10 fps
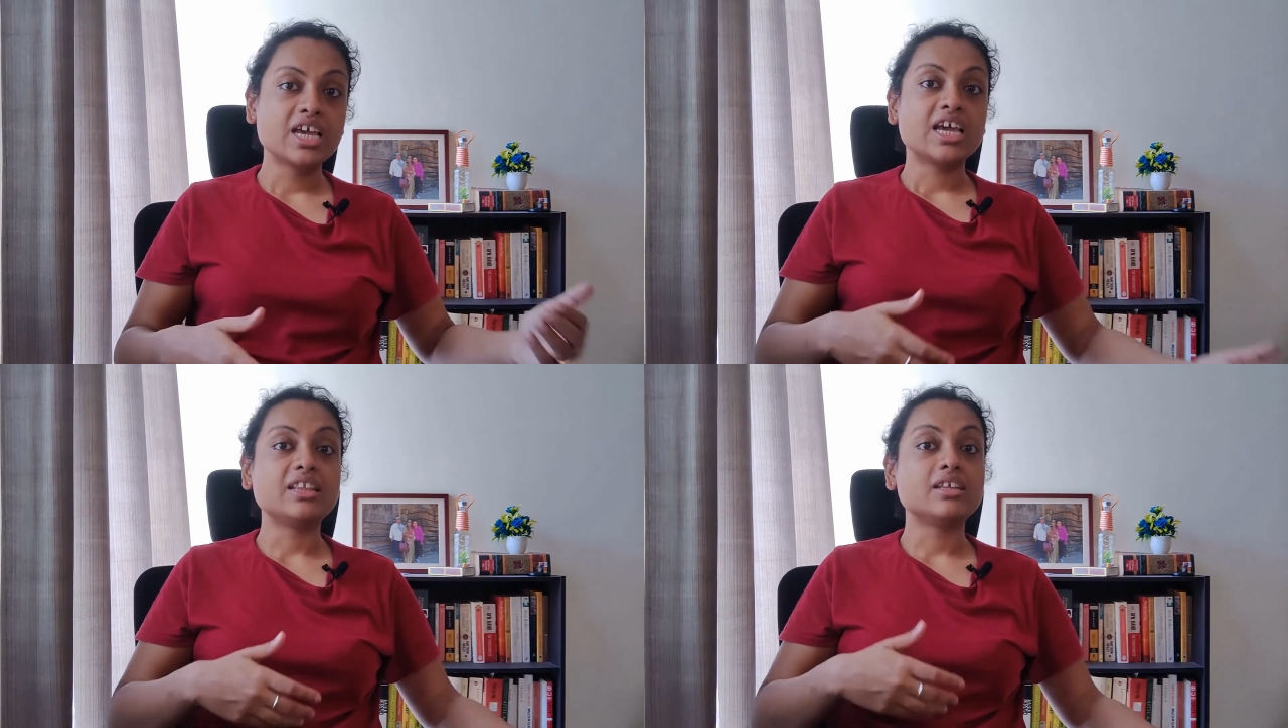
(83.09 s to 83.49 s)

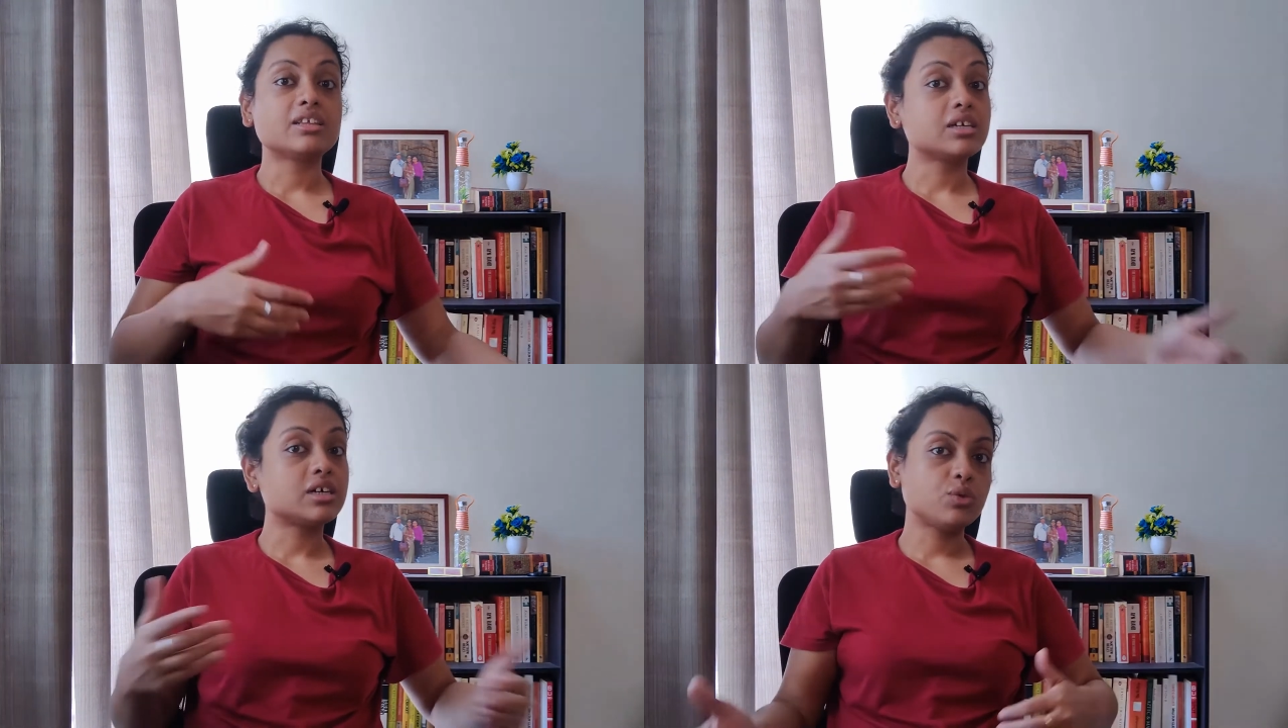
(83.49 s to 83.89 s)
In the
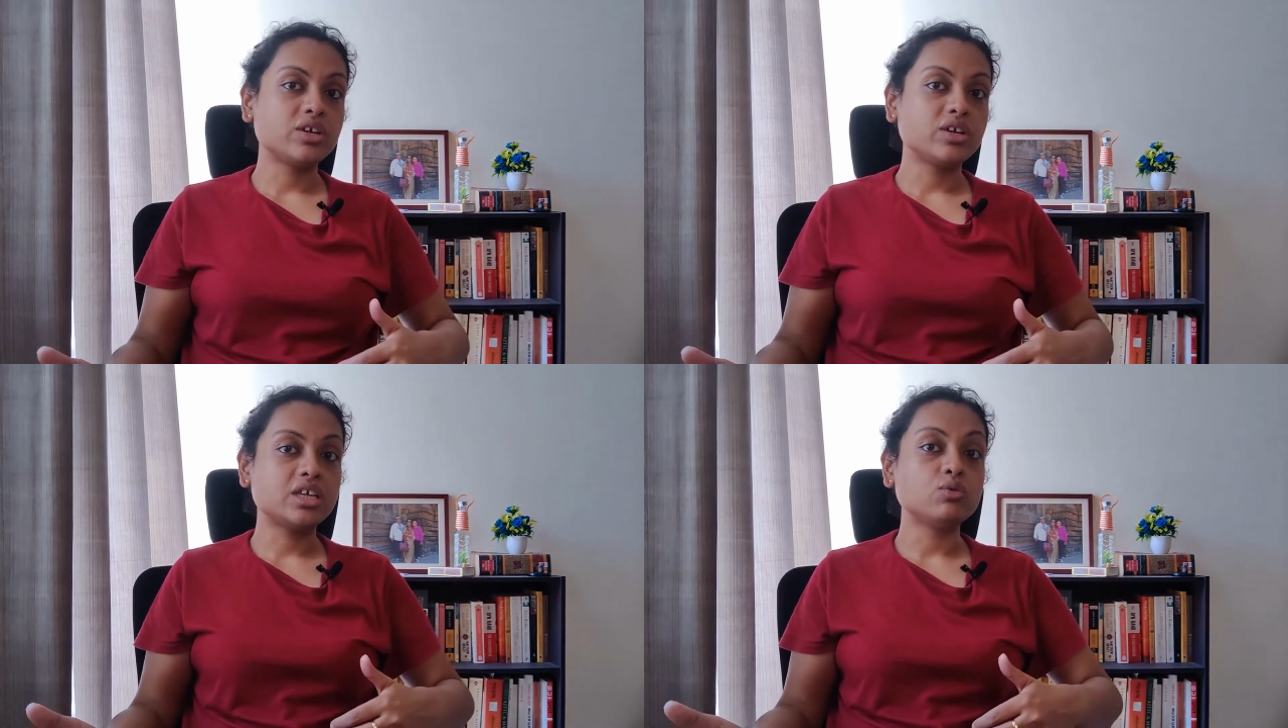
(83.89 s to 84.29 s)
third
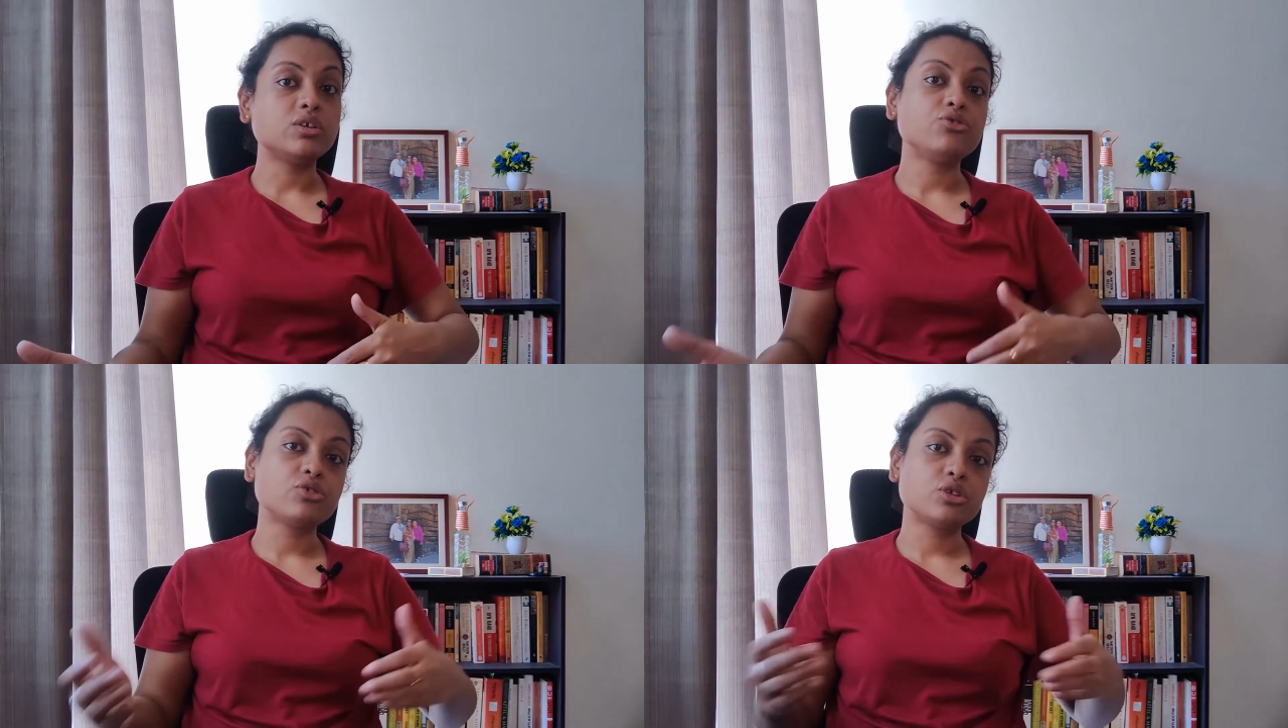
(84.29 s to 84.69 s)
week, you
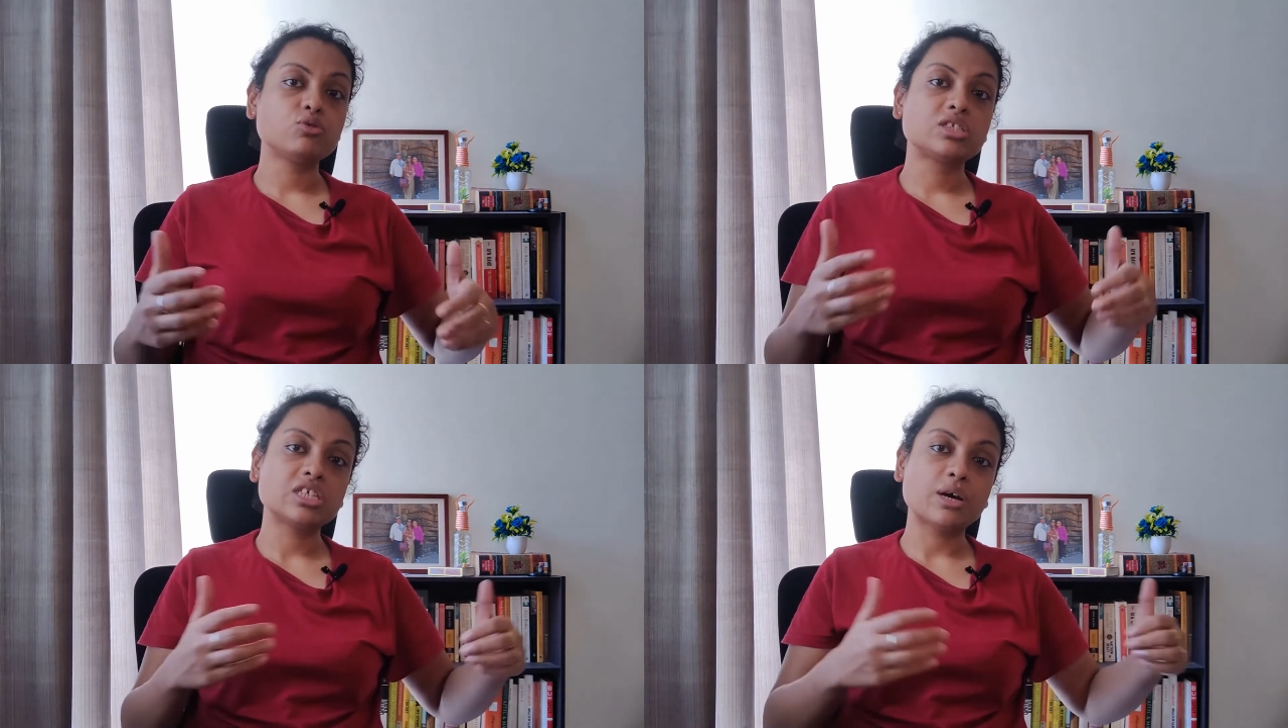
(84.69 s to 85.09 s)

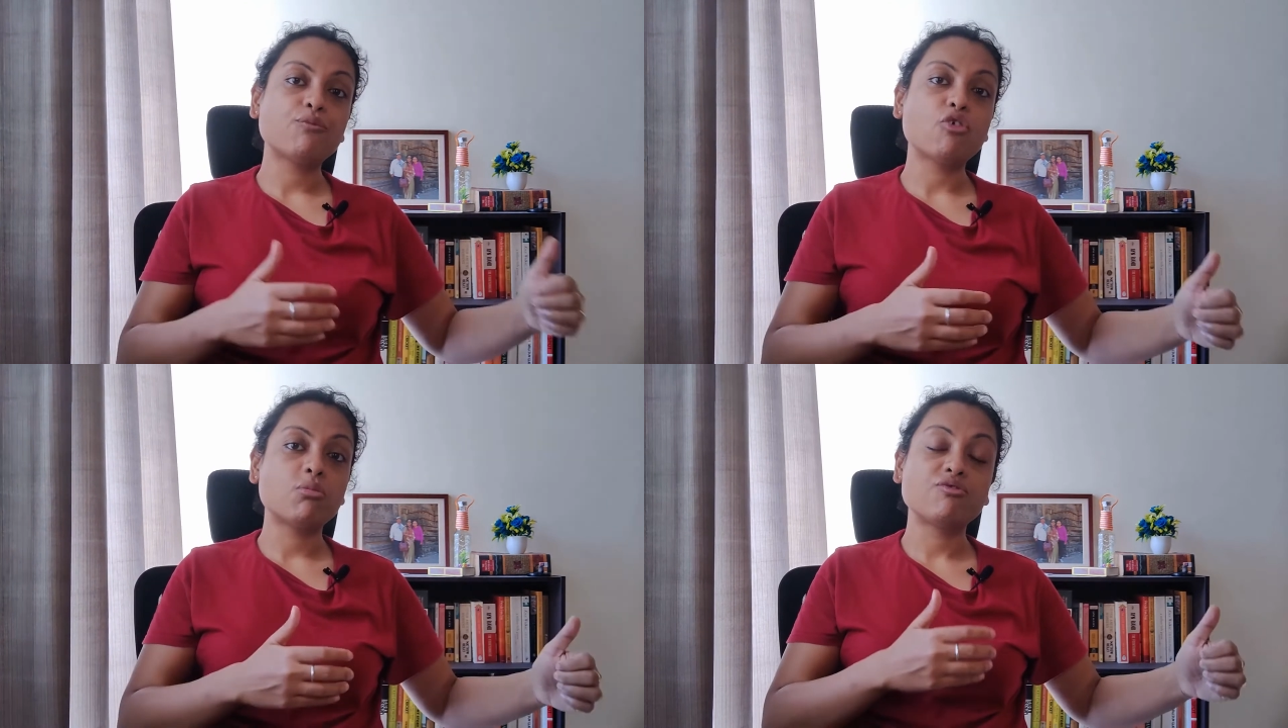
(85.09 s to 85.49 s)
introduce some
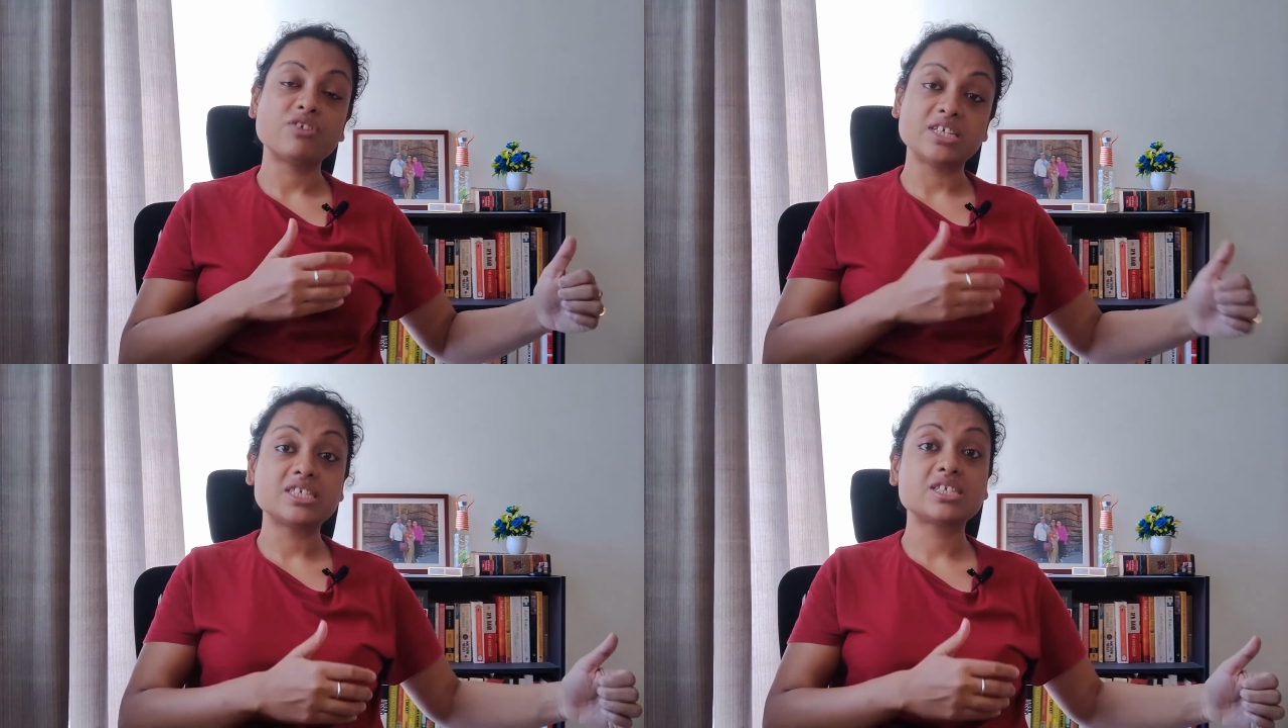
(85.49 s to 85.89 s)
form of
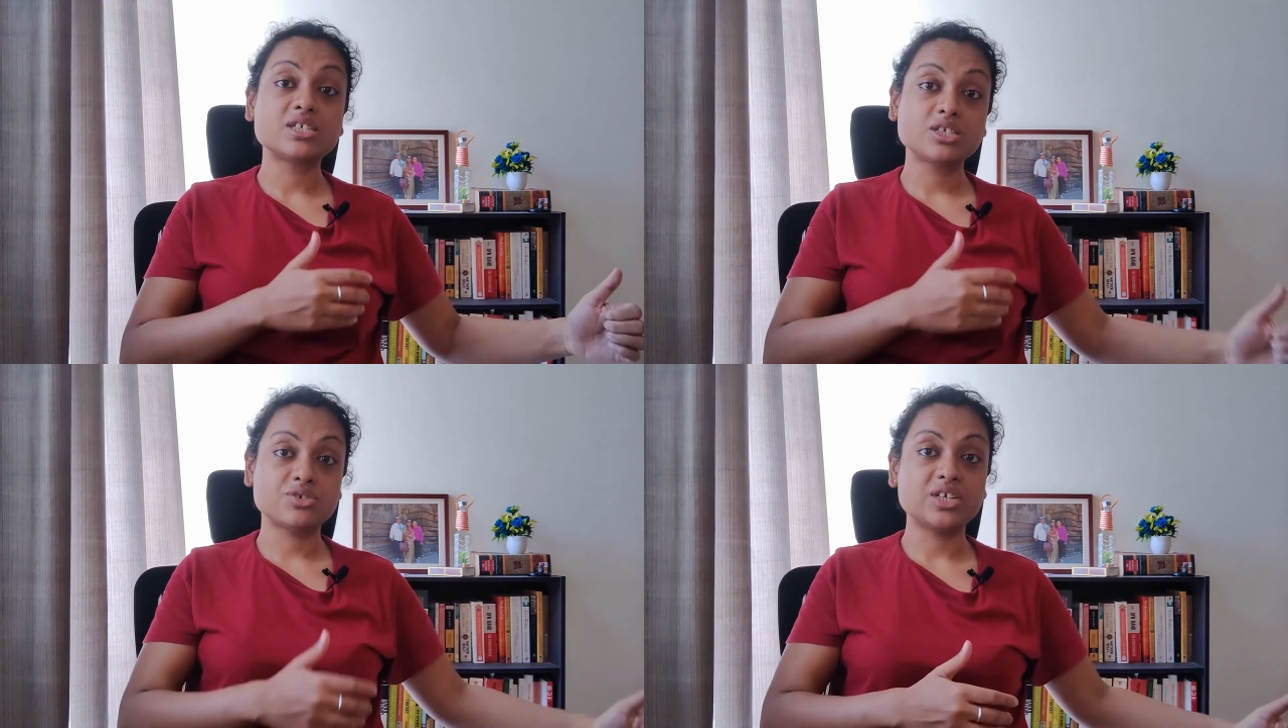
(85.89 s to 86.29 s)

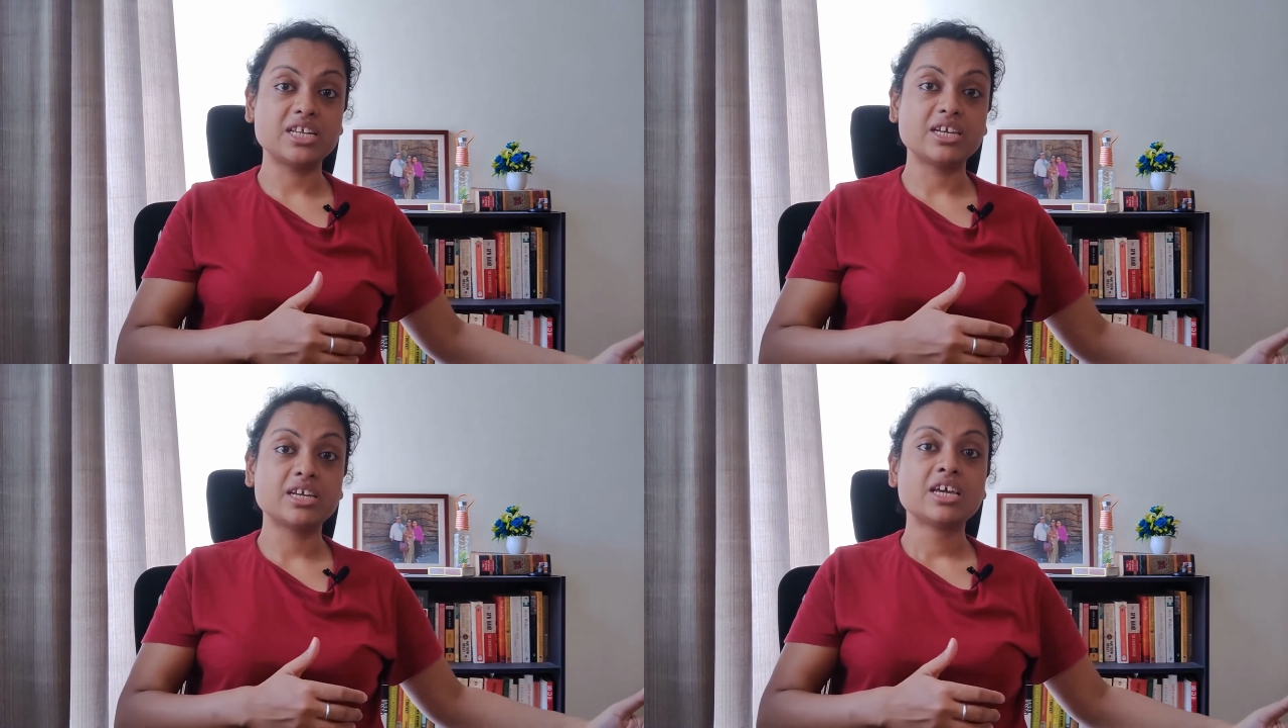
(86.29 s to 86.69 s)
resistance training.